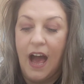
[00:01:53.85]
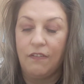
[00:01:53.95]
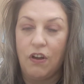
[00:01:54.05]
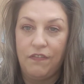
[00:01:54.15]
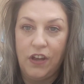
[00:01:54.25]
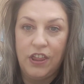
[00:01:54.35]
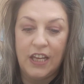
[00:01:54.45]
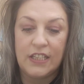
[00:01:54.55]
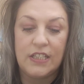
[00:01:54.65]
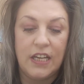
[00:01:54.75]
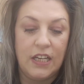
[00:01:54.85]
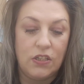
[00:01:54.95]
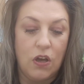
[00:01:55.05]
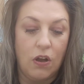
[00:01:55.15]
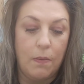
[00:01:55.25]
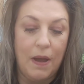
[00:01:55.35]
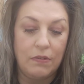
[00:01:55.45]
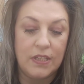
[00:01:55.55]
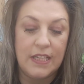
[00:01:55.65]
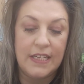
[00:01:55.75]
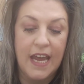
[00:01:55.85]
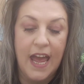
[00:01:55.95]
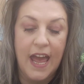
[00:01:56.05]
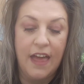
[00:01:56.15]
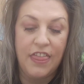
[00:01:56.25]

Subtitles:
I've got a few things to talk about today.